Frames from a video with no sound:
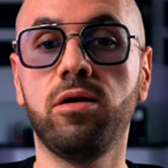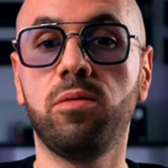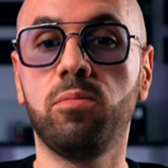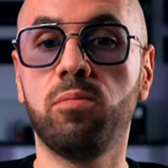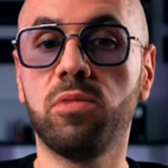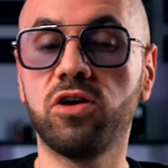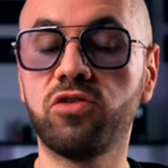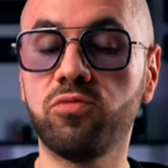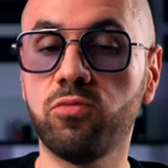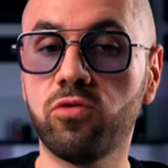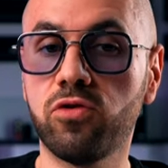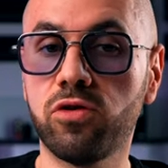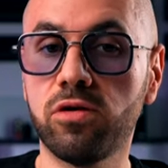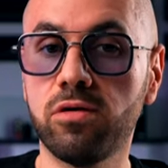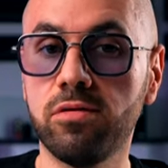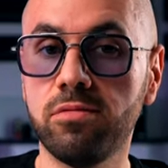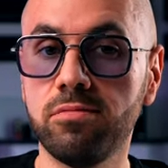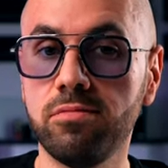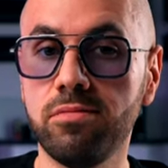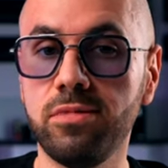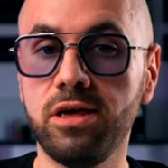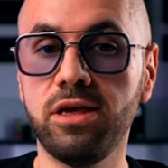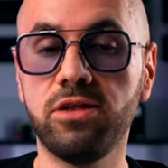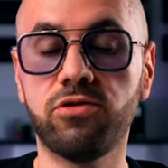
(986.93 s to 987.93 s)
much more
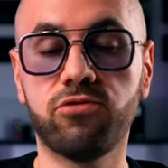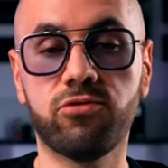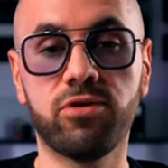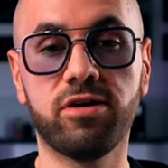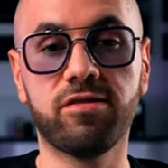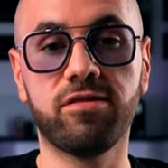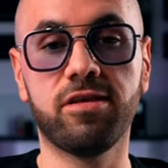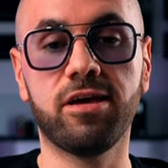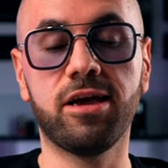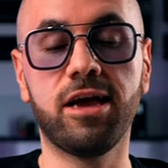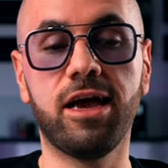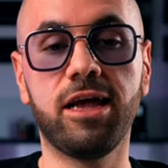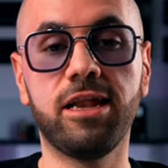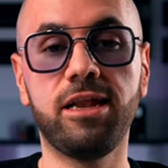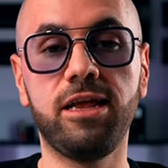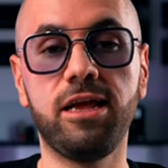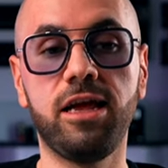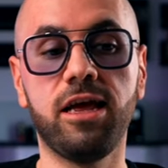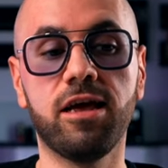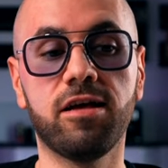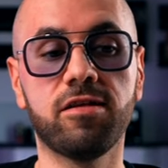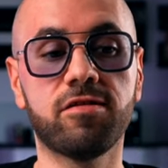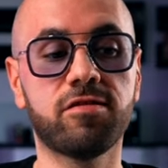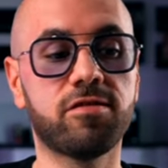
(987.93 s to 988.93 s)
interesting
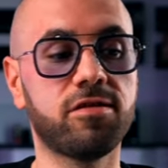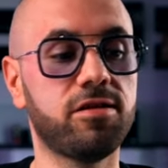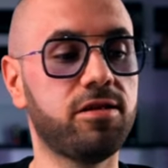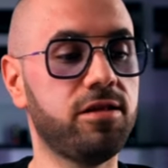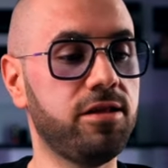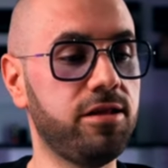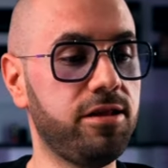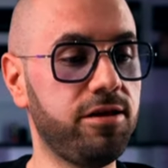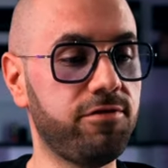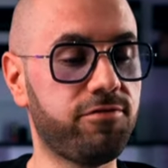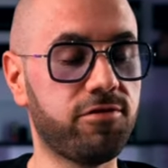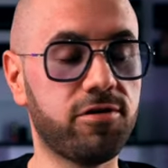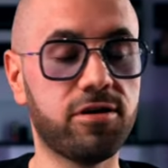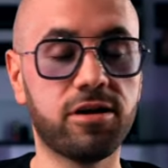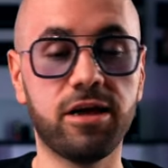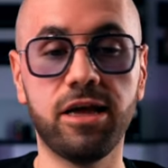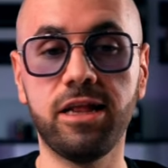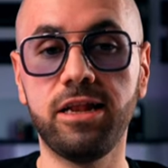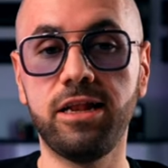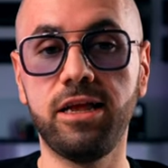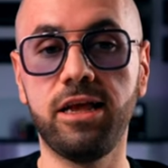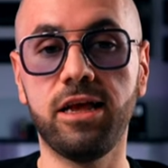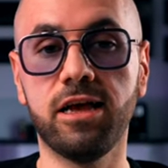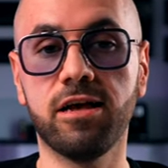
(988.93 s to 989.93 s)
ideas, different
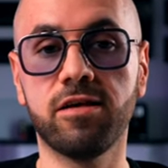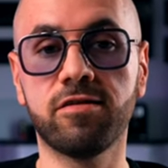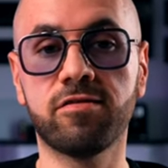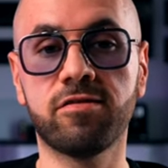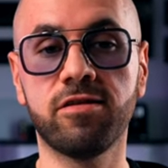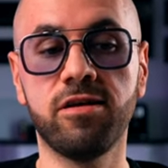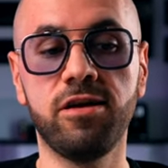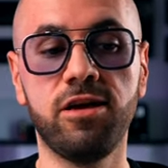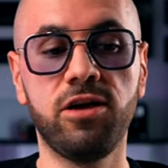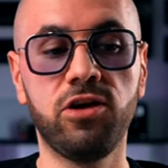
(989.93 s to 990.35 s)
ideas,